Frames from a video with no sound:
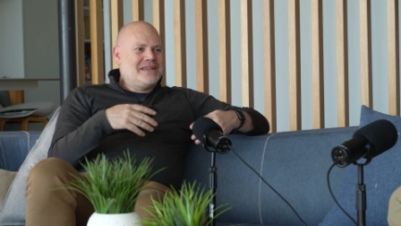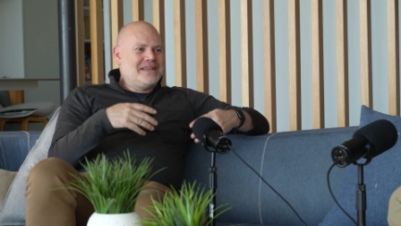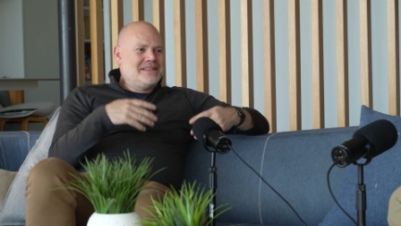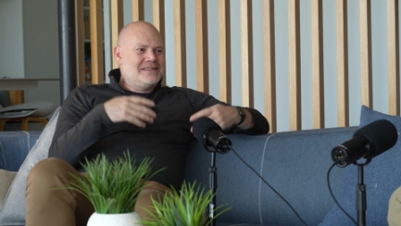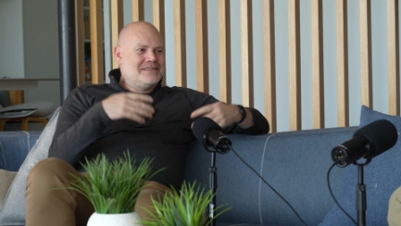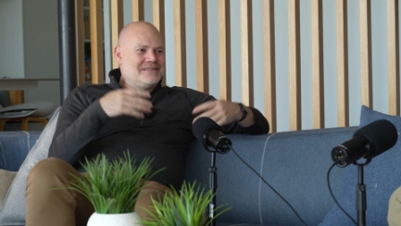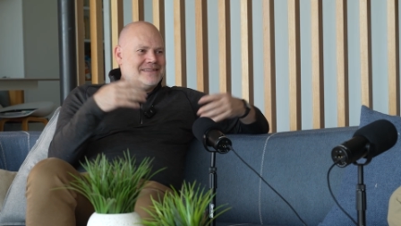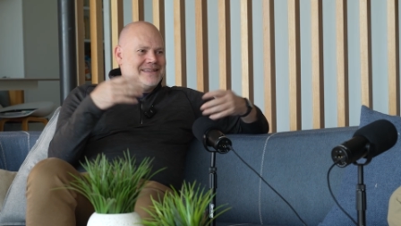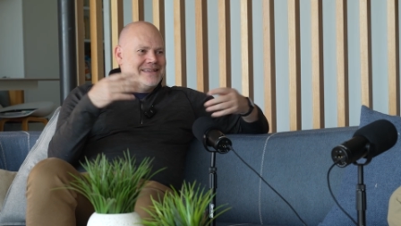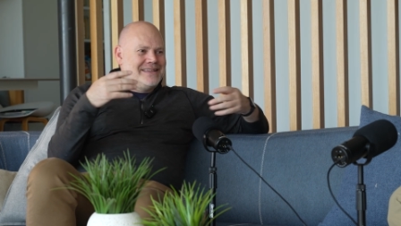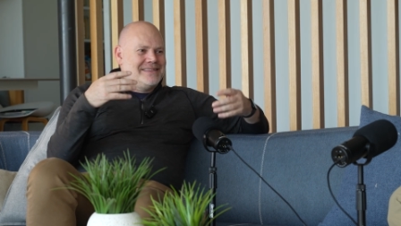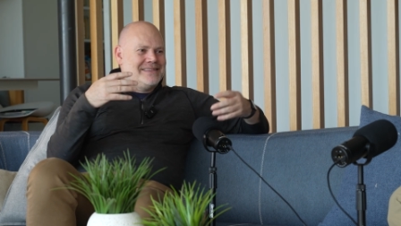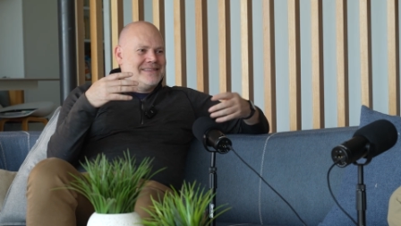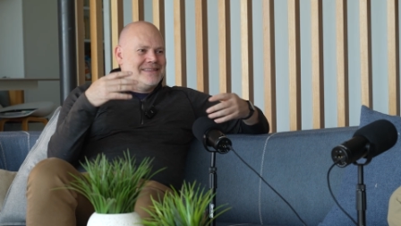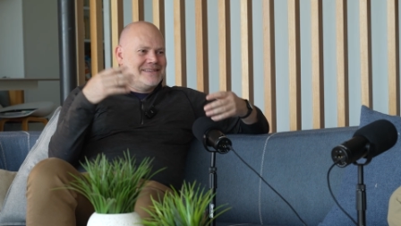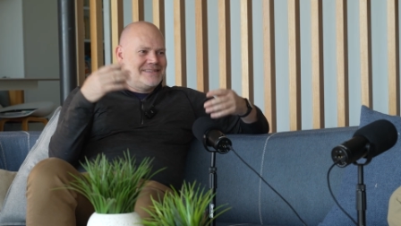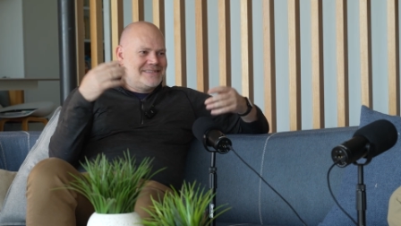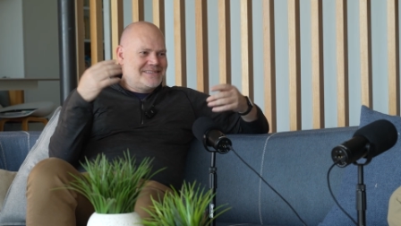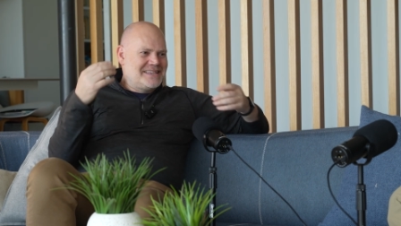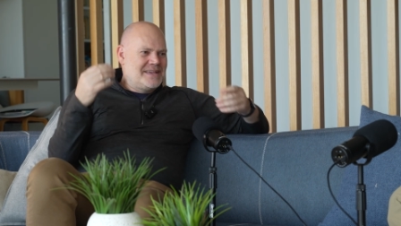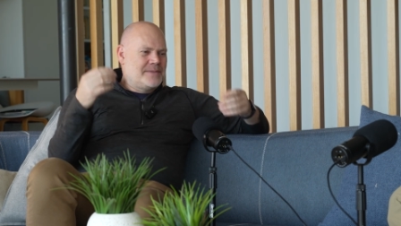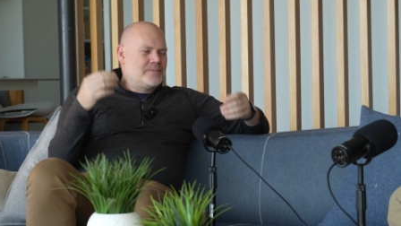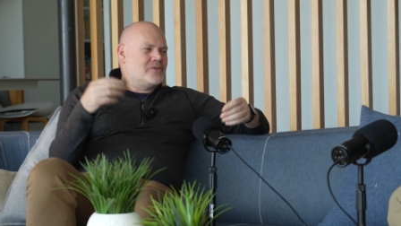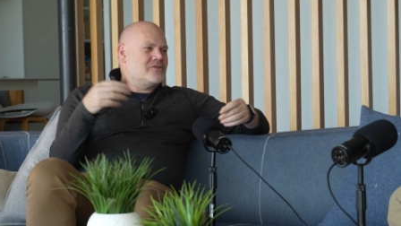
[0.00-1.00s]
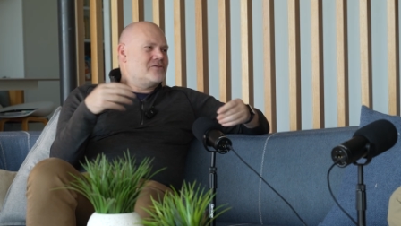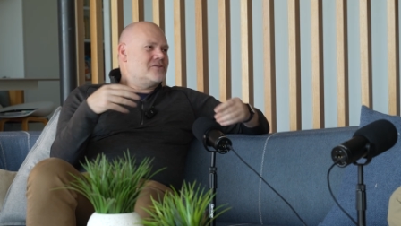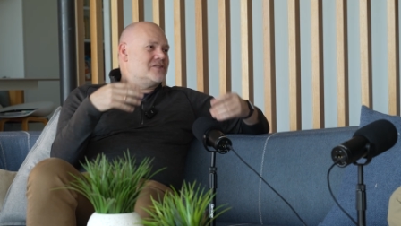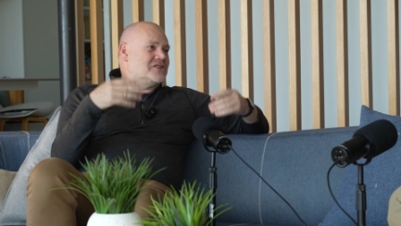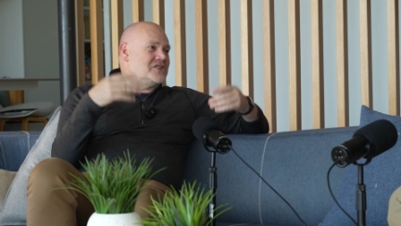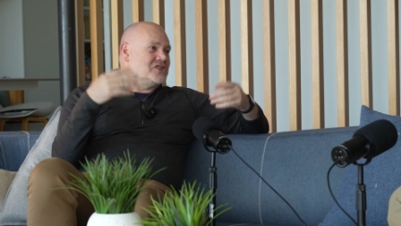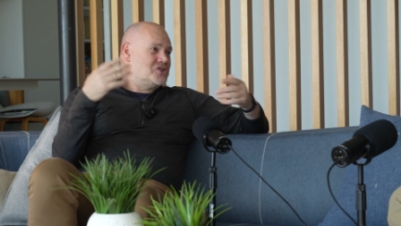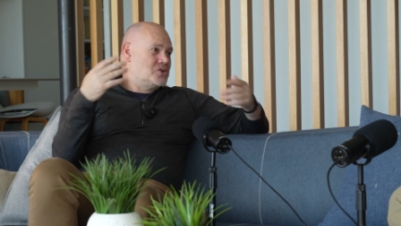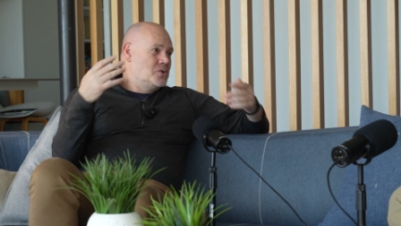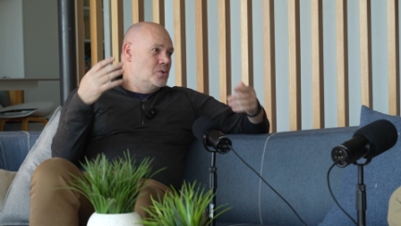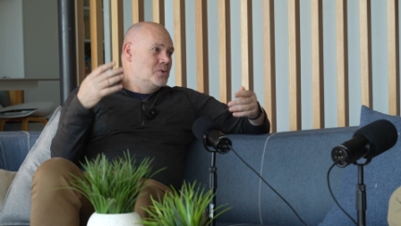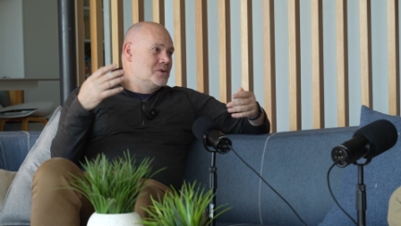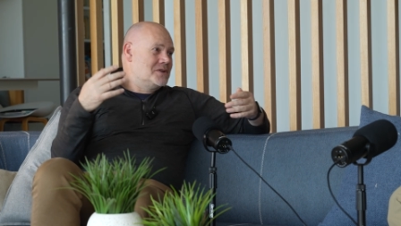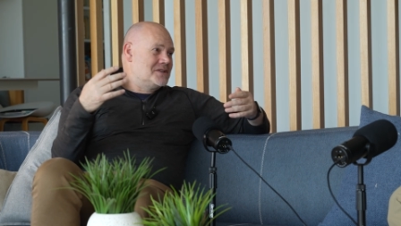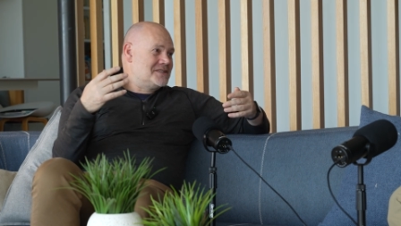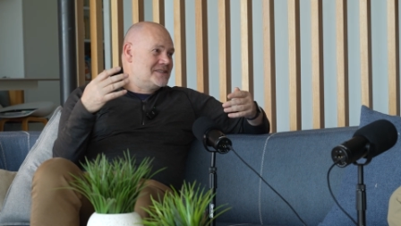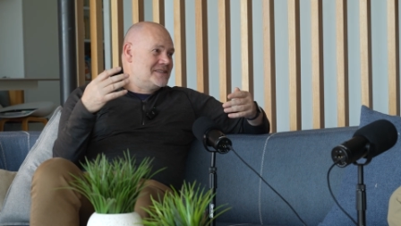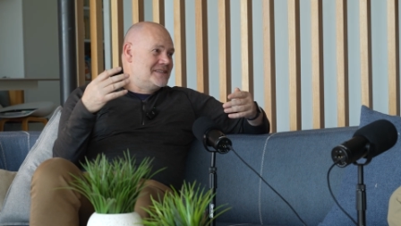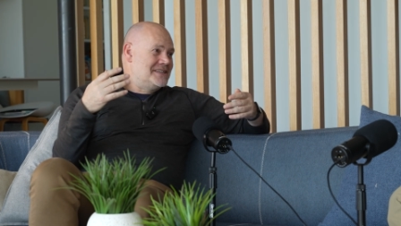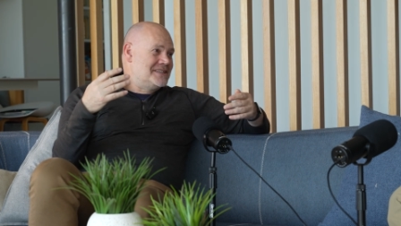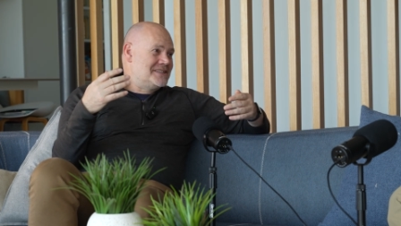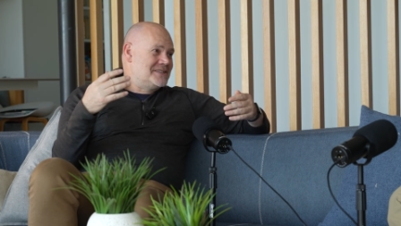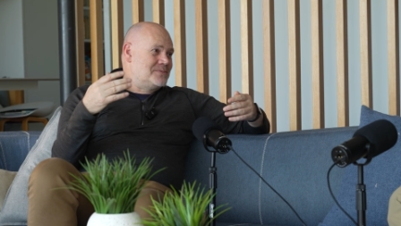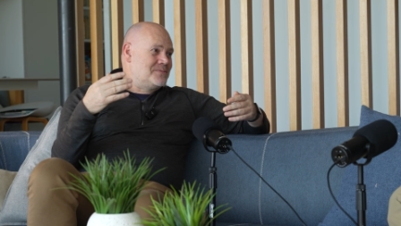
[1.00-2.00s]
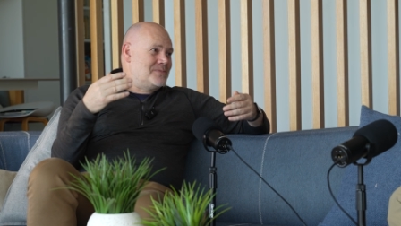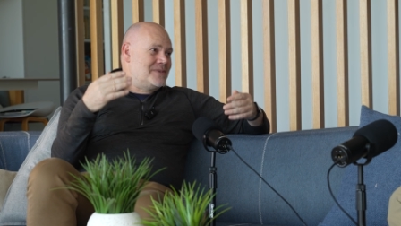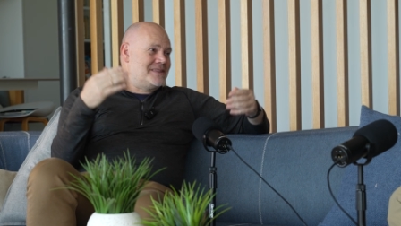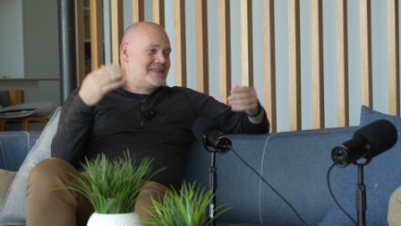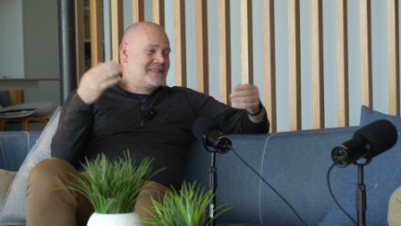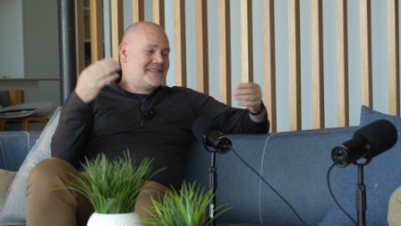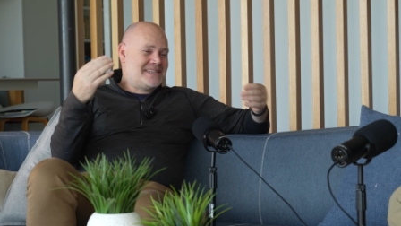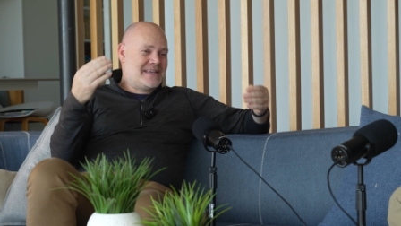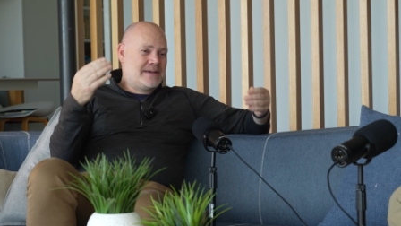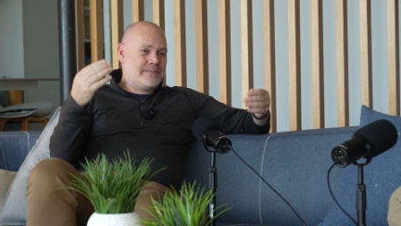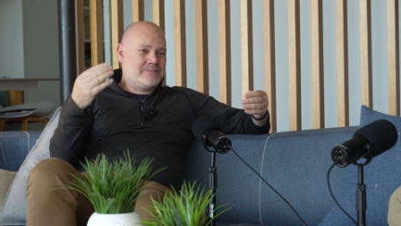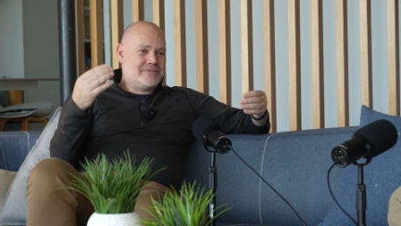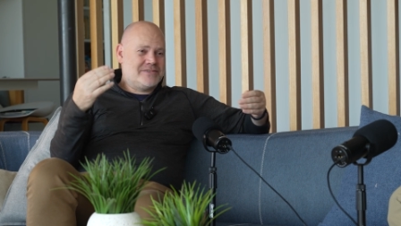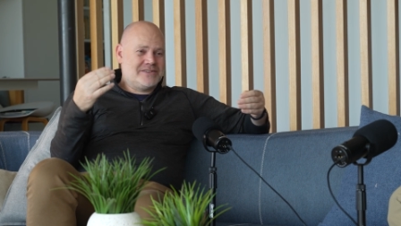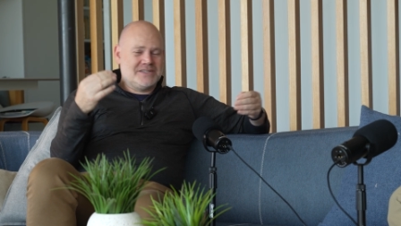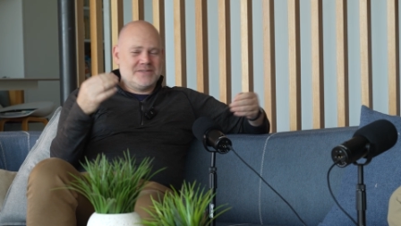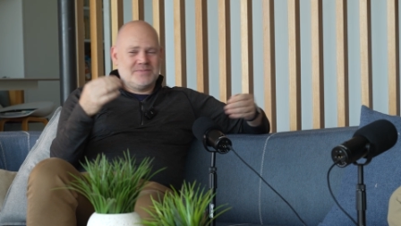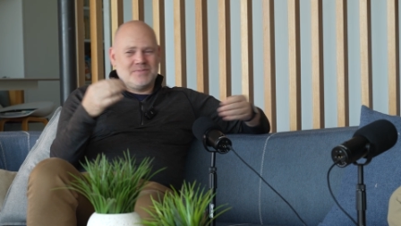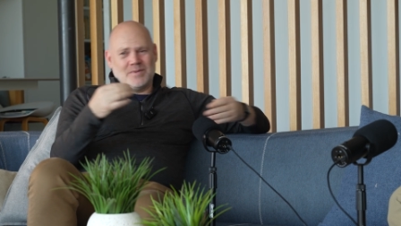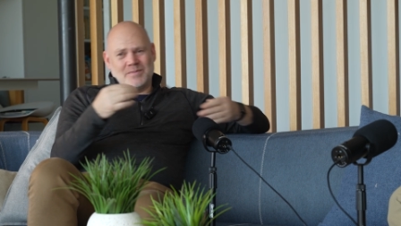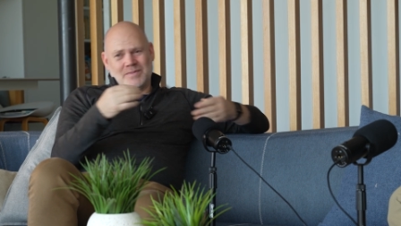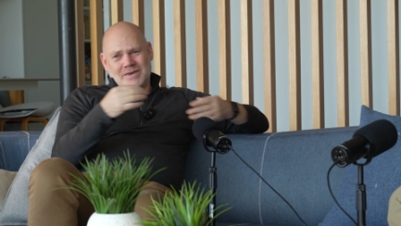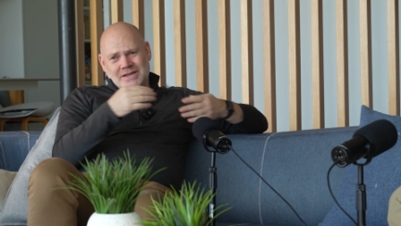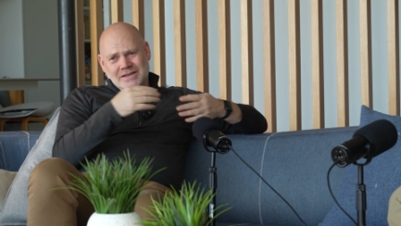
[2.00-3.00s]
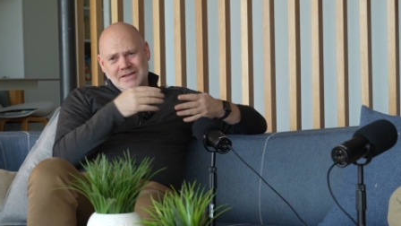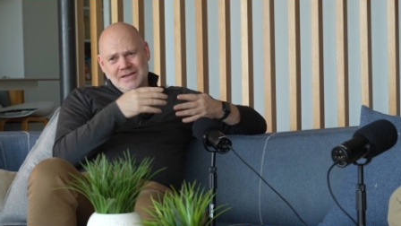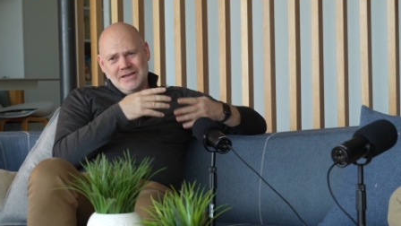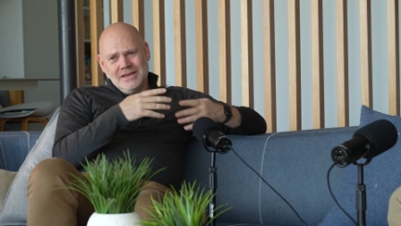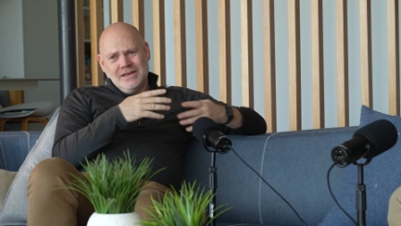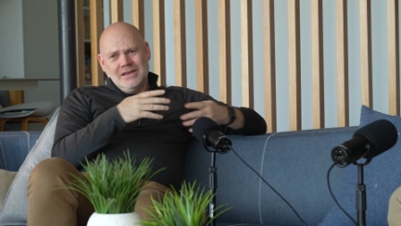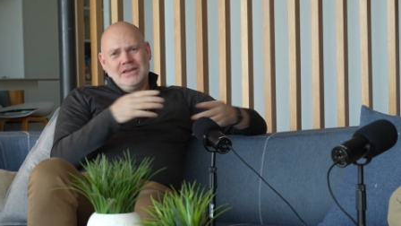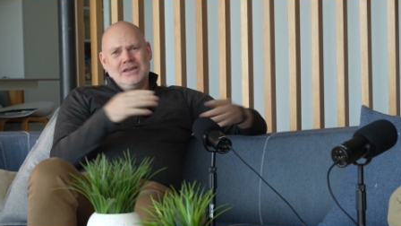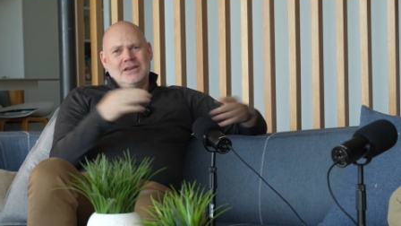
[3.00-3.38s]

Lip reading: in the summer or the shoulder season, when the temperatures permit,